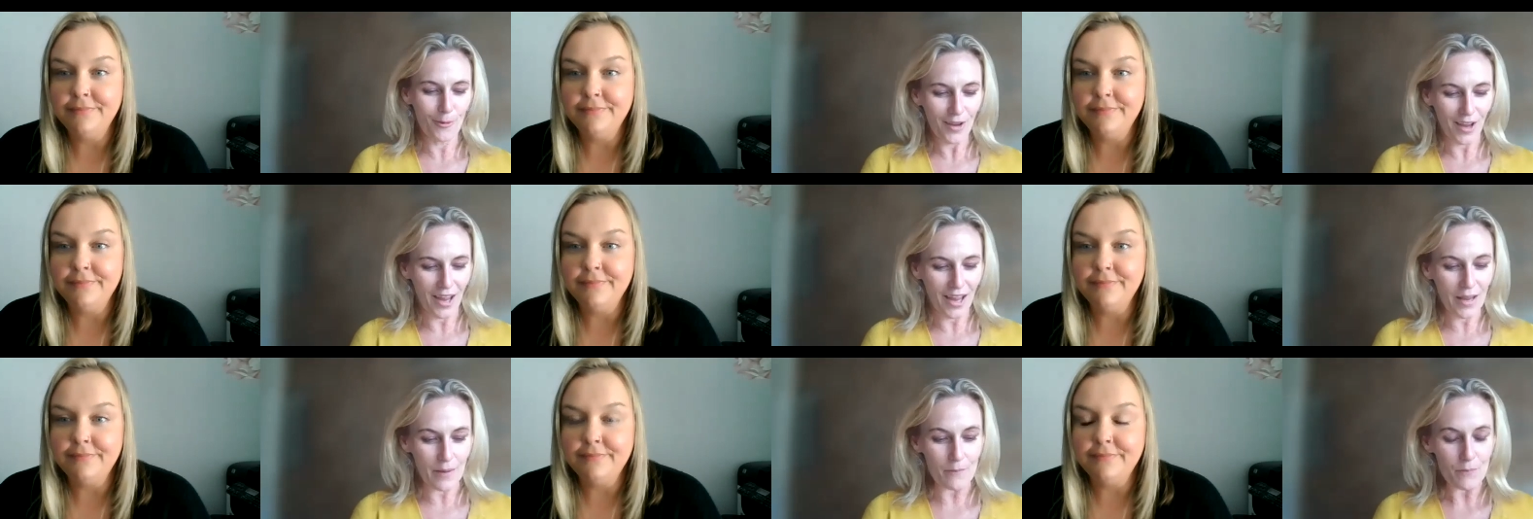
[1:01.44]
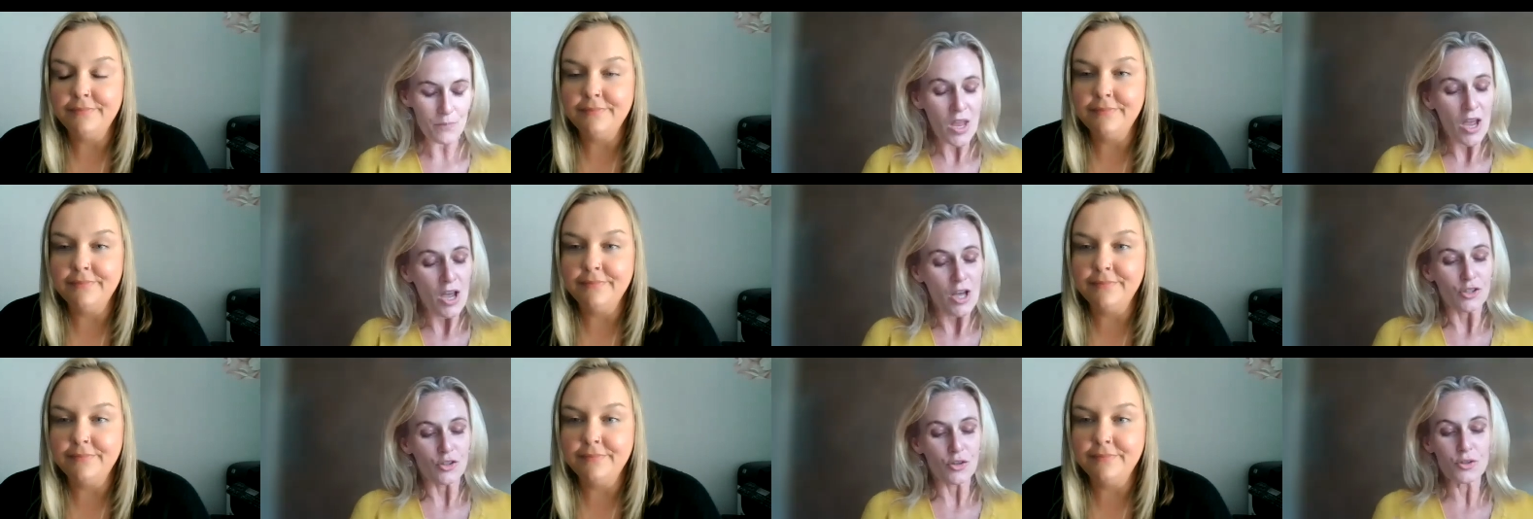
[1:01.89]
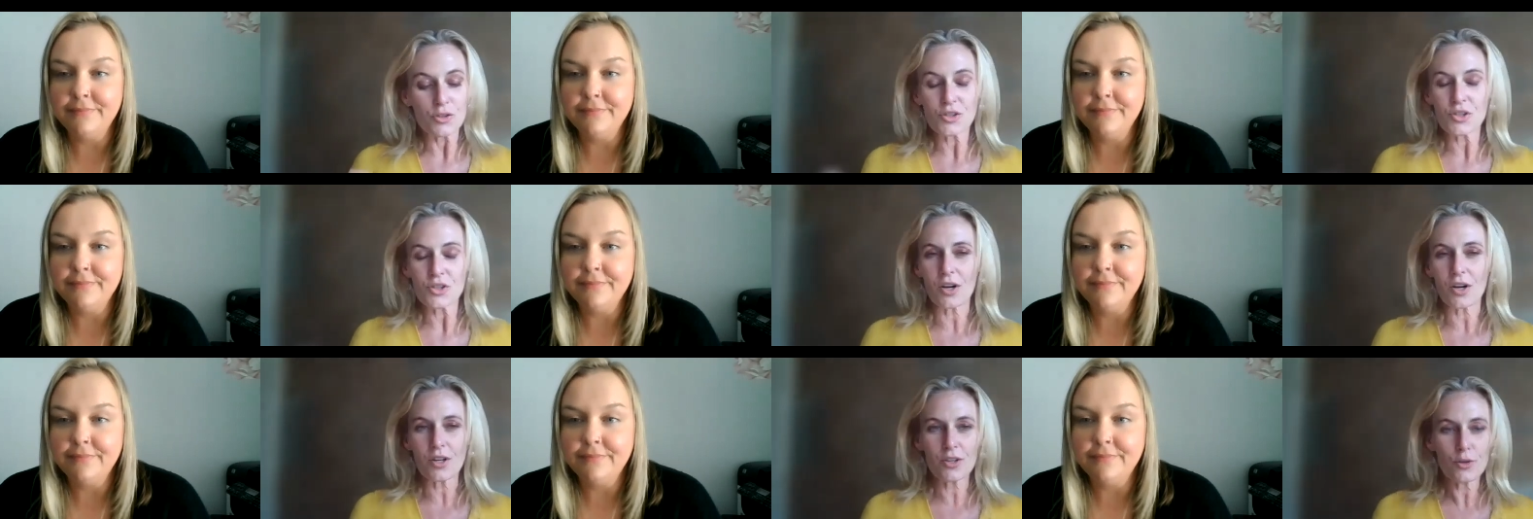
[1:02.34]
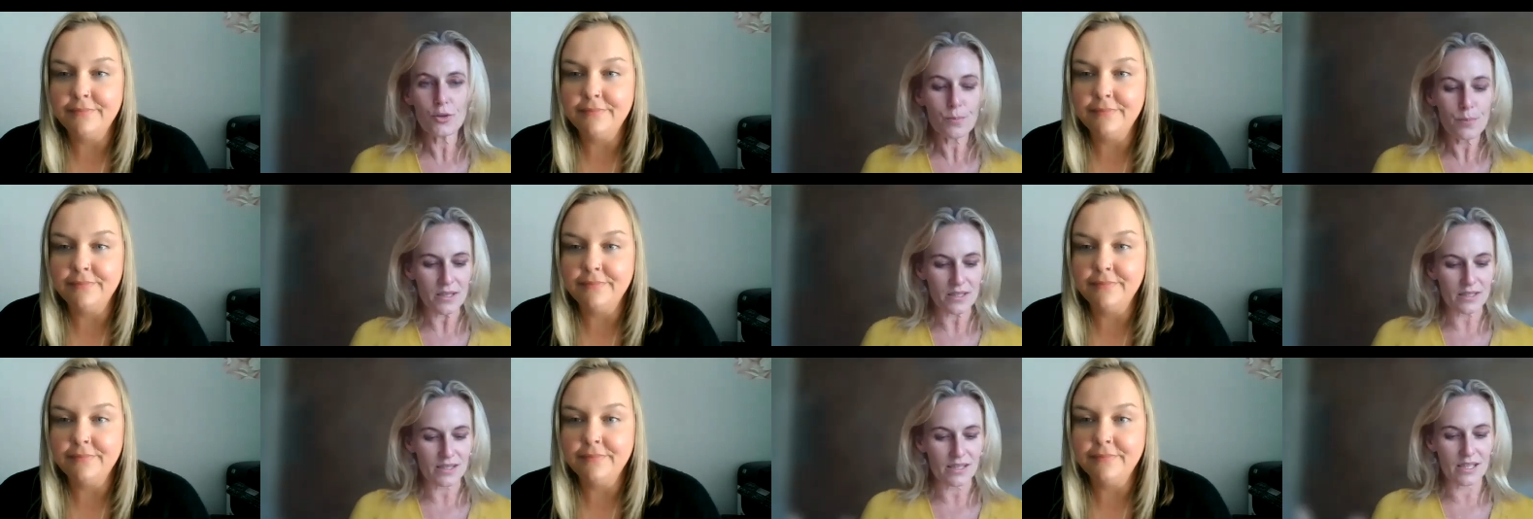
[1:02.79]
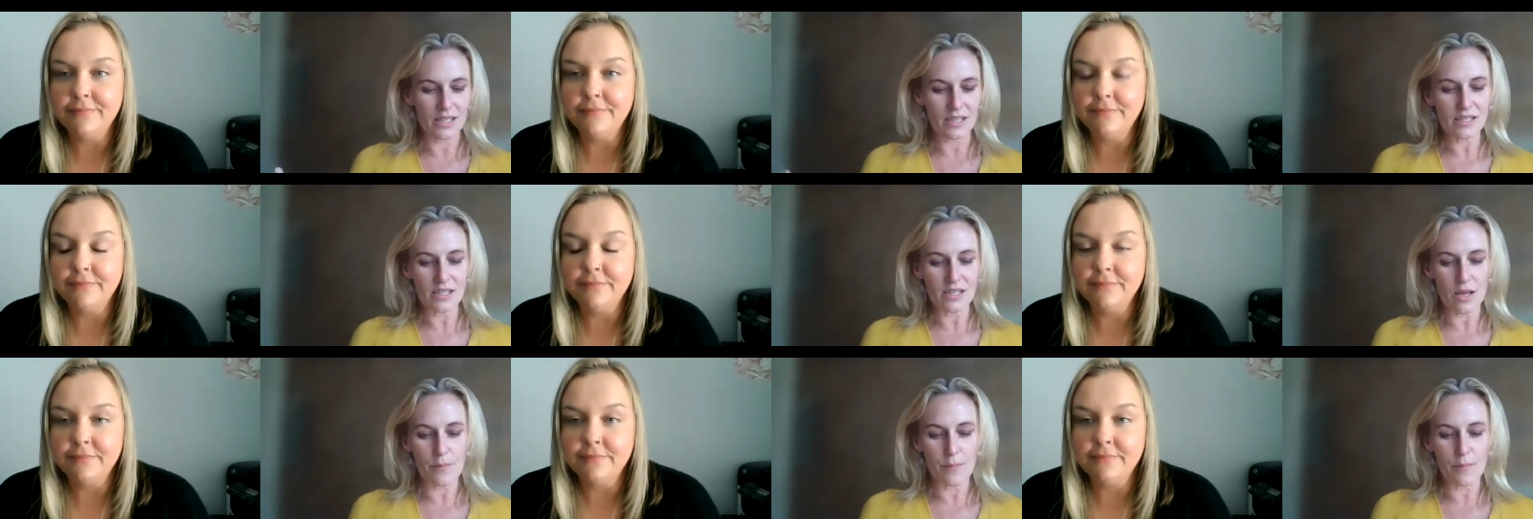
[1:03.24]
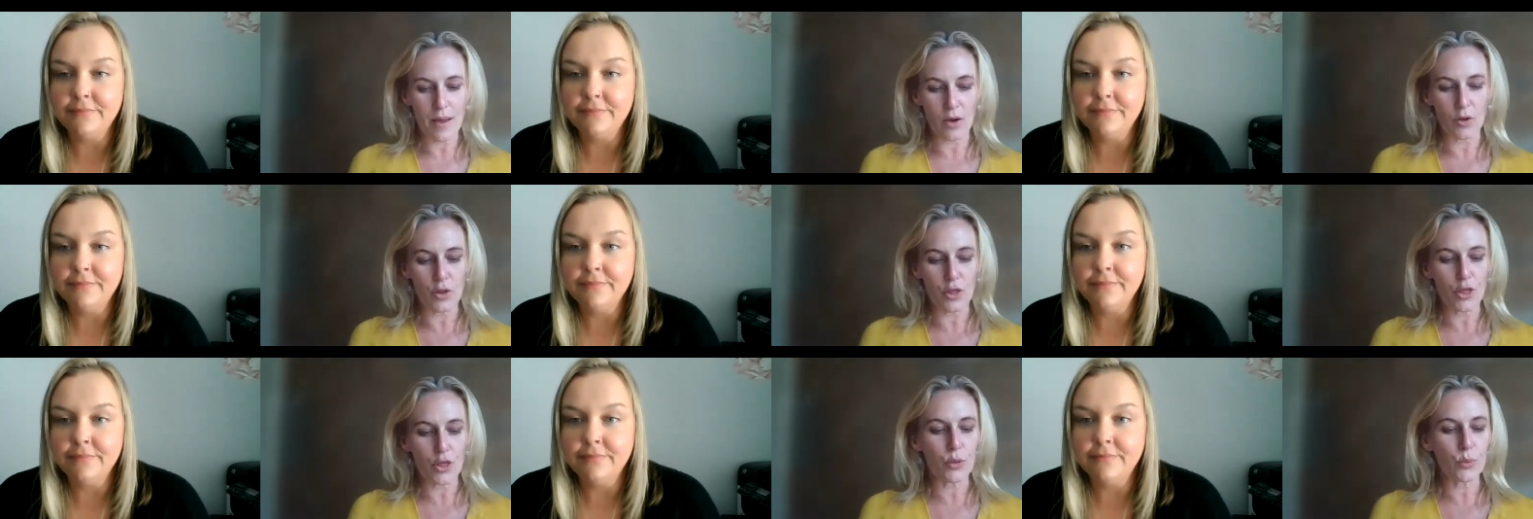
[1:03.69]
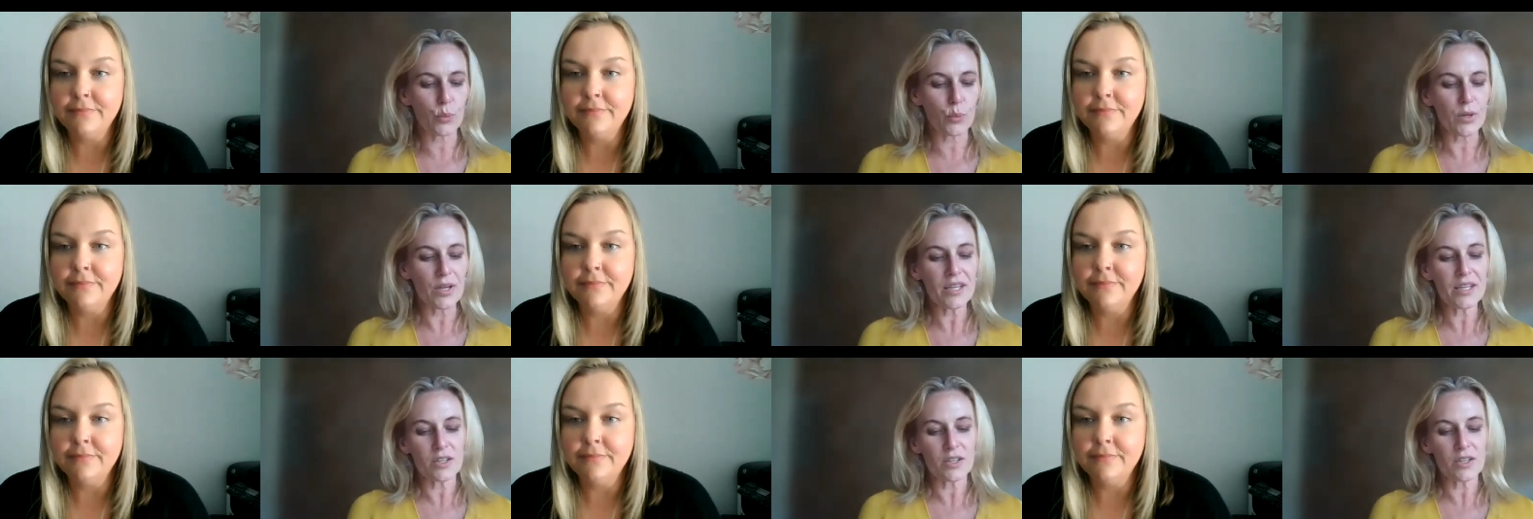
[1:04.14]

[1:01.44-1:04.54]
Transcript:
Speaker 1: Okay. So you started your business about 3